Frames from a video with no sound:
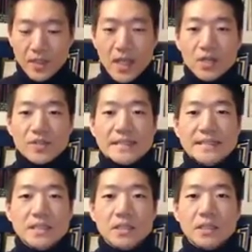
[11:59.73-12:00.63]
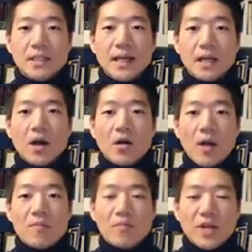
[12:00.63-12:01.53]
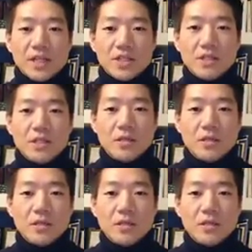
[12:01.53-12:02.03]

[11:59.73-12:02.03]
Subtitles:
egotistical, like, oh, I'm rich.